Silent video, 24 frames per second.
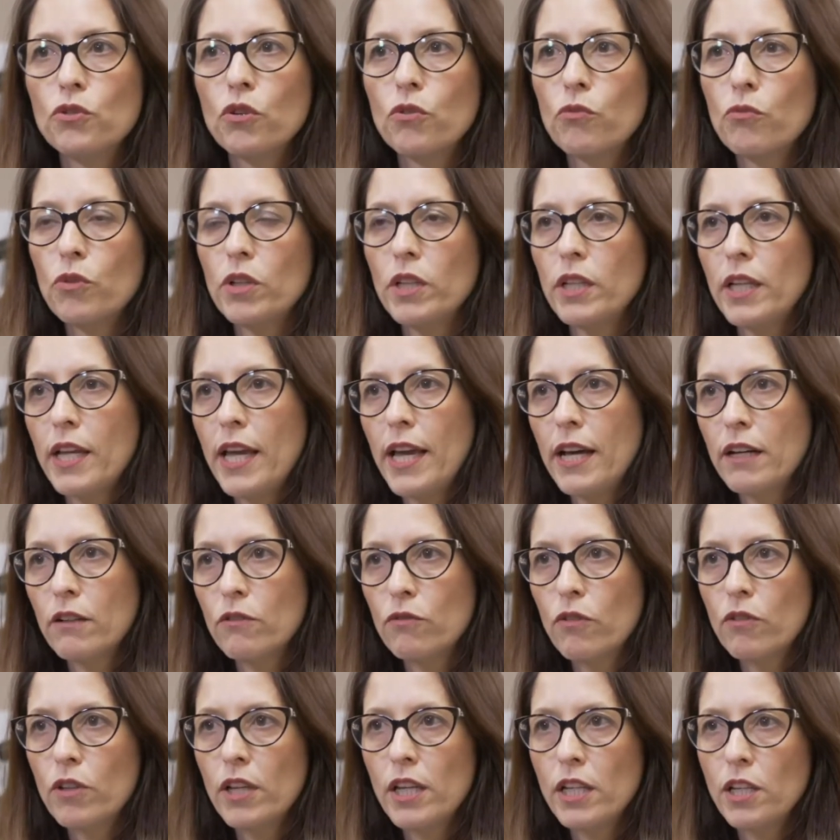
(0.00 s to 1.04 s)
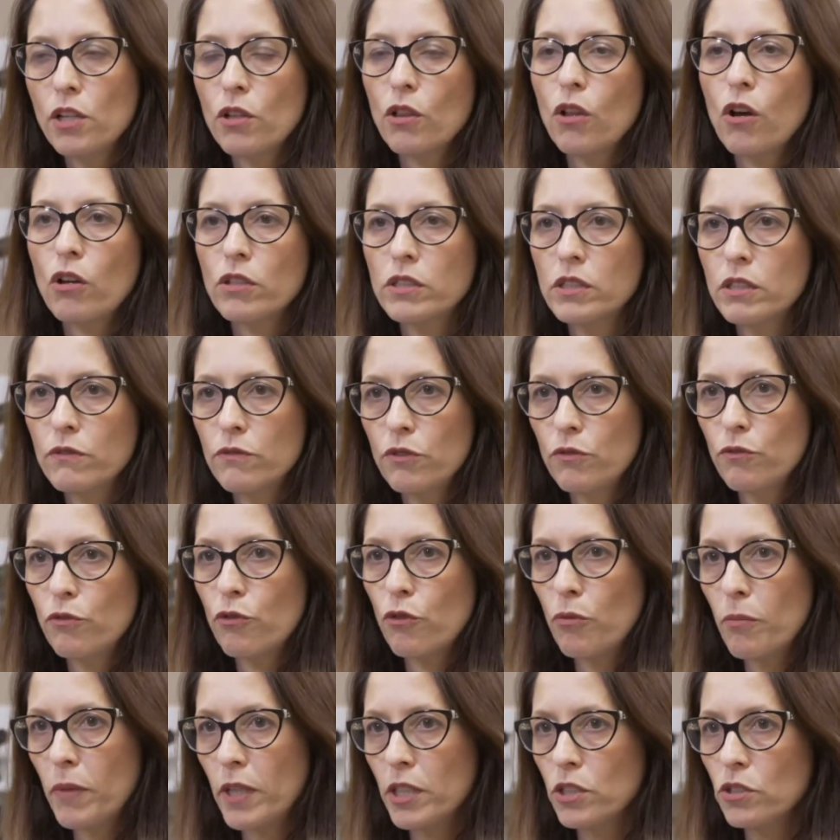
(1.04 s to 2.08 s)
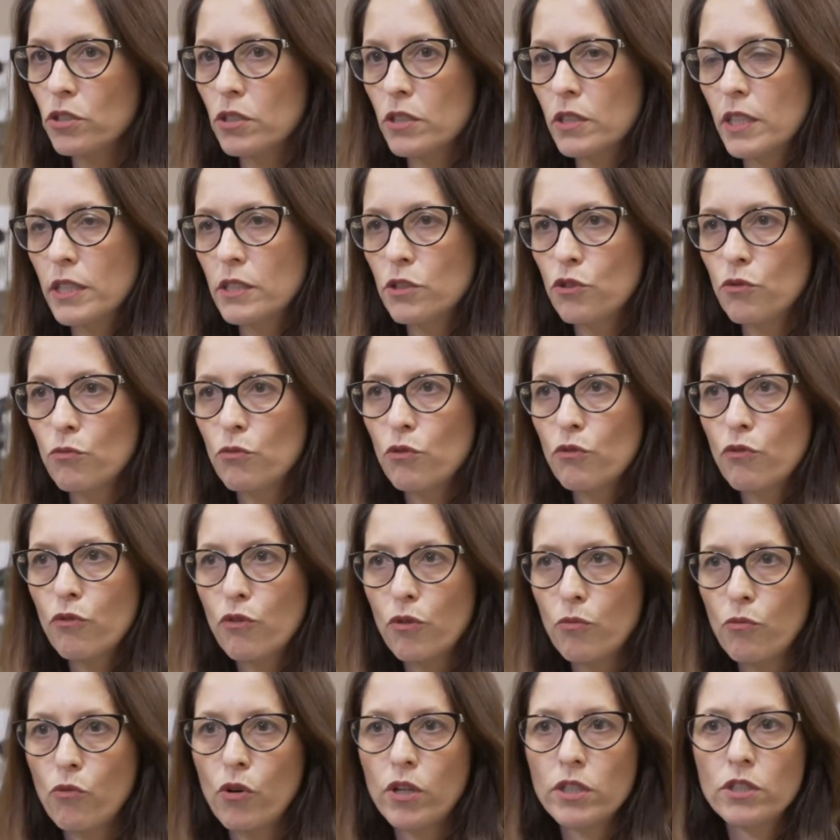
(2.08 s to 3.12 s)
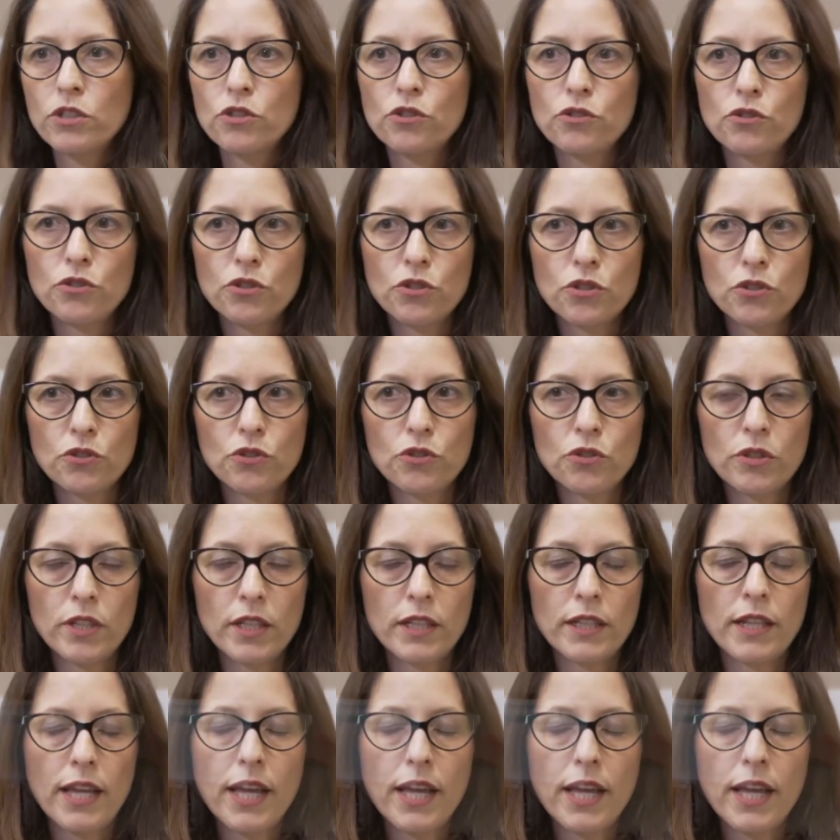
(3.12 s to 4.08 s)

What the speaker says: don't really have any loss of information as you move from one institution to the